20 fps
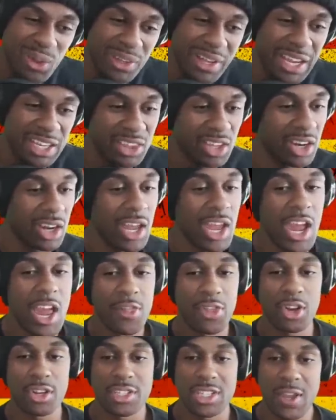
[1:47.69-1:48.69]
Like, they're
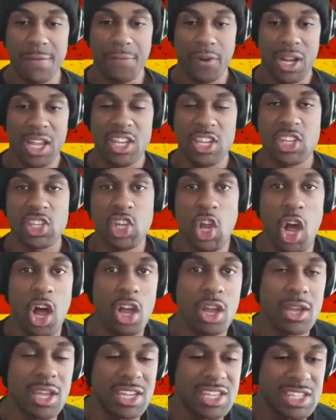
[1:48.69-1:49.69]
different. His
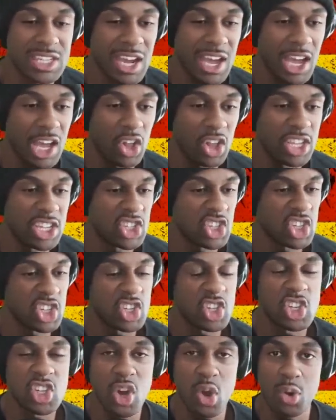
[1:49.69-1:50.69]
song style is just
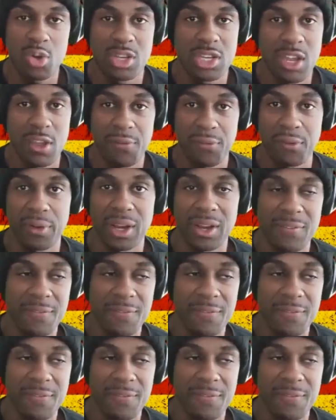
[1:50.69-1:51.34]
so different.